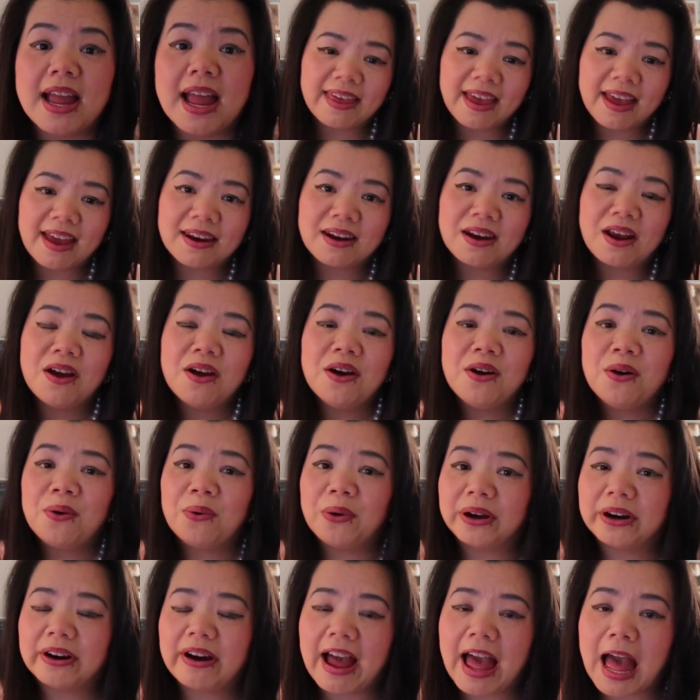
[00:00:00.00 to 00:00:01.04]
Then
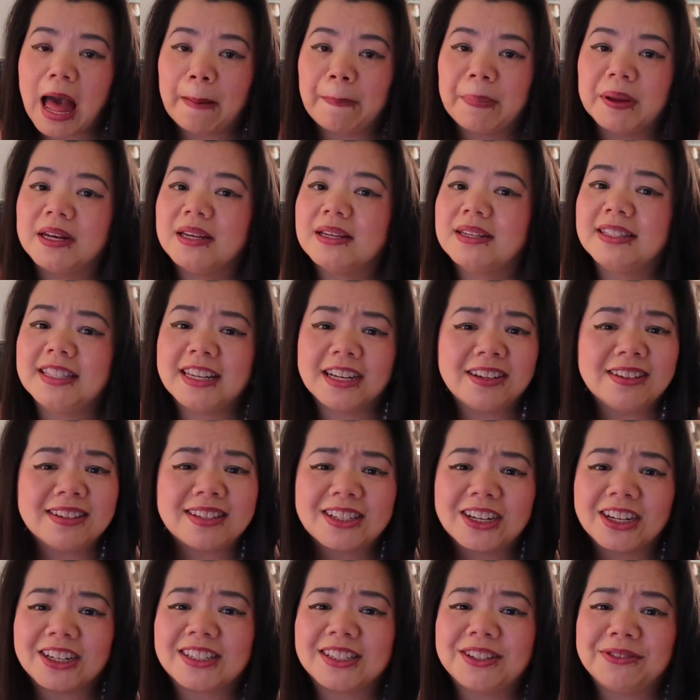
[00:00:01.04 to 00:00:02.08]
what'll happen is they'll
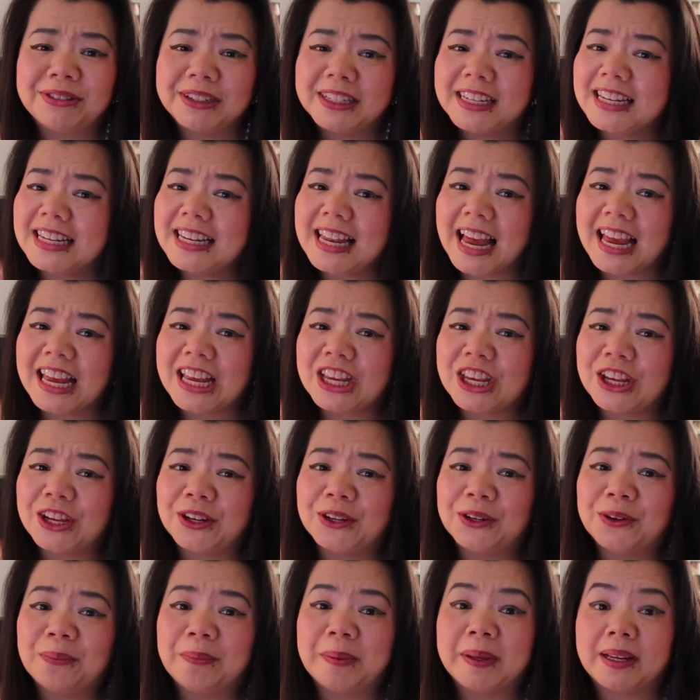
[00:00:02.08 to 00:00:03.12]
start to really like
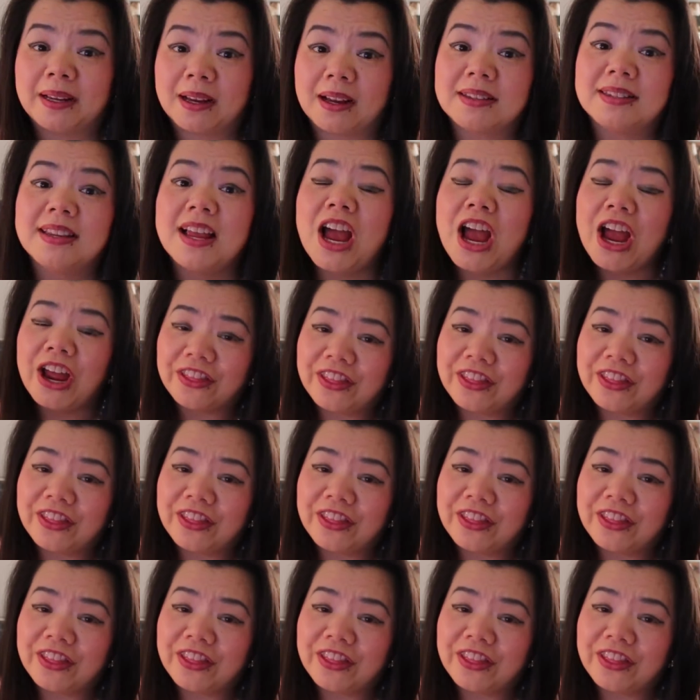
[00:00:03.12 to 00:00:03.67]
you because